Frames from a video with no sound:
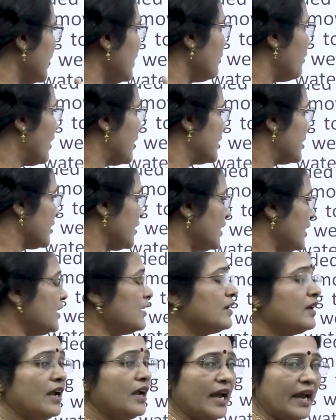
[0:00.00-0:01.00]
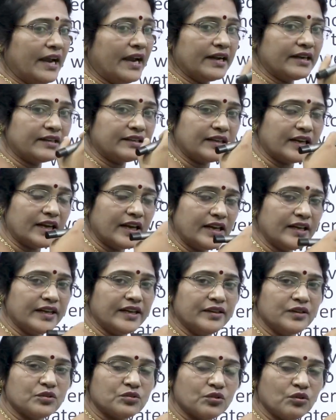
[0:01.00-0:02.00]
water entered
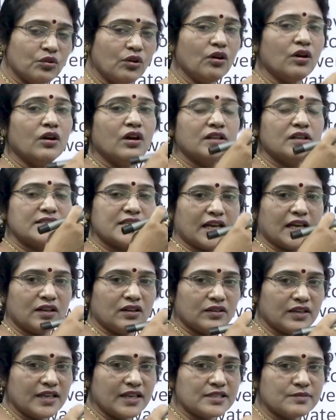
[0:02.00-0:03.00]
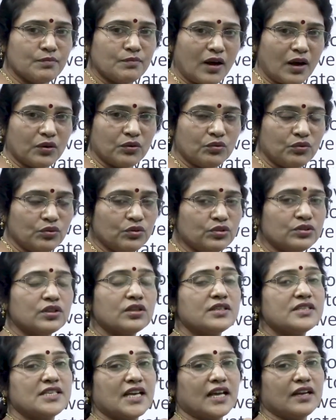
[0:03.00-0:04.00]
into Janaki's mouth,
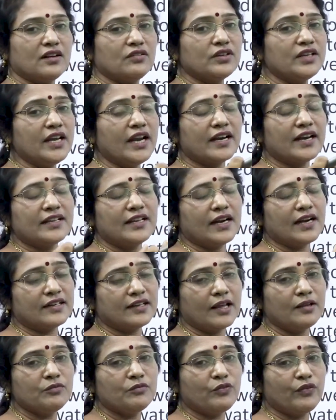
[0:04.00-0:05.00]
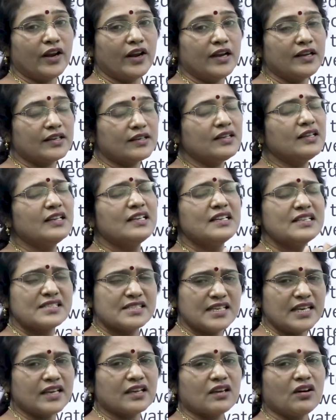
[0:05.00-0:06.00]
Janaki at that time felt sick